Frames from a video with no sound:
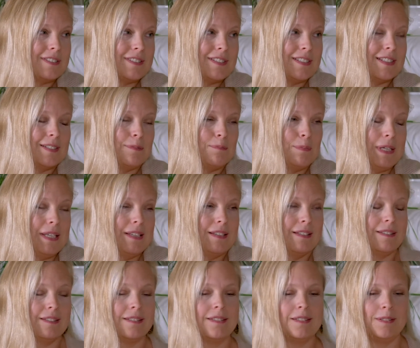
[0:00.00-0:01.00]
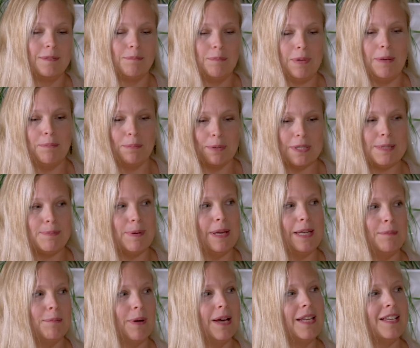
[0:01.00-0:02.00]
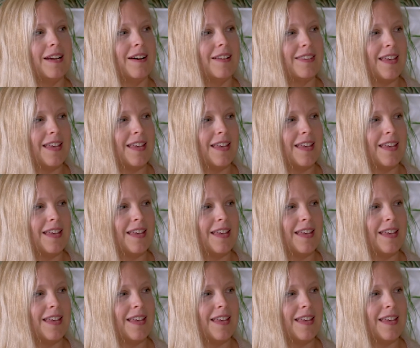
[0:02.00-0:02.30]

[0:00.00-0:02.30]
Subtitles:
to being spending money on them.